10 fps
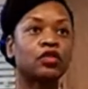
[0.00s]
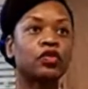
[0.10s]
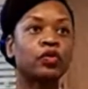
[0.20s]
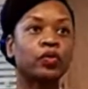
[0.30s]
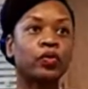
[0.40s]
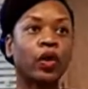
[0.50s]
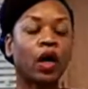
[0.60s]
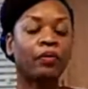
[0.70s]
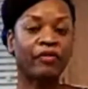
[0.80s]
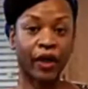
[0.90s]
to,
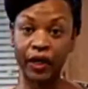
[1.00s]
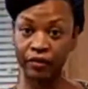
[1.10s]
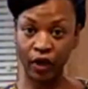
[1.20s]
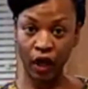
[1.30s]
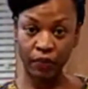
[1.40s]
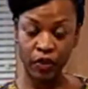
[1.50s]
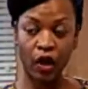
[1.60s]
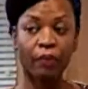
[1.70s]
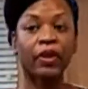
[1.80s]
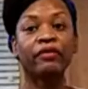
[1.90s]
if I could leave it up. So
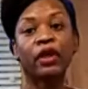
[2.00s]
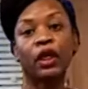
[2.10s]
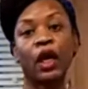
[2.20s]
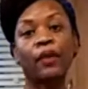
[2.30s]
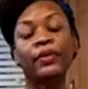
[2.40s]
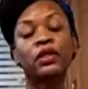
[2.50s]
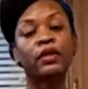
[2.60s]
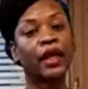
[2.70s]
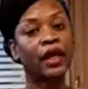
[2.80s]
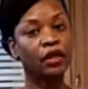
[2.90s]
I'm leaving it up until
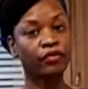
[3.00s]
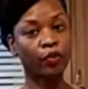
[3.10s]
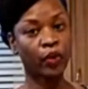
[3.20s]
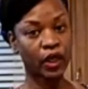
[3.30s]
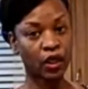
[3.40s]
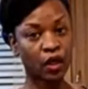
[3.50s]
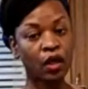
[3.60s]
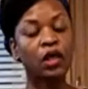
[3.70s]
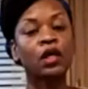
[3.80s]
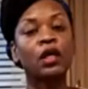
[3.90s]
the end of the week.
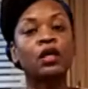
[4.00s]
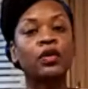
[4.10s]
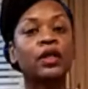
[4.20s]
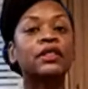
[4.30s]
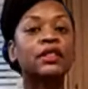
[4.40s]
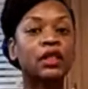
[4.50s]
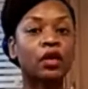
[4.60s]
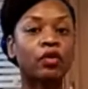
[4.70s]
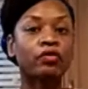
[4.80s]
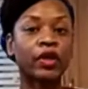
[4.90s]
You can
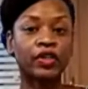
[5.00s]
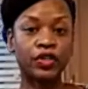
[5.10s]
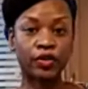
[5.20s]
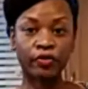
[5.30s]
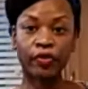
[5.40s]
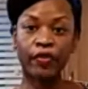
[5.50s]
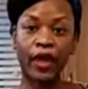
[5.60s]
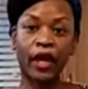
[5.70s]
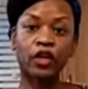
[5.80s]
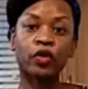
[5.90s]
still register for
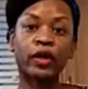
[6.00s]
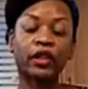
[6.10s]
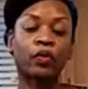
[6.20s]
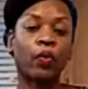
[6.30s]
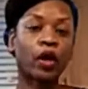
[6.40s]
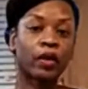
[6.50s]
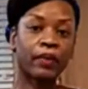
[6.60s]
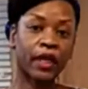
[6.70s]
that. You'll get the welcome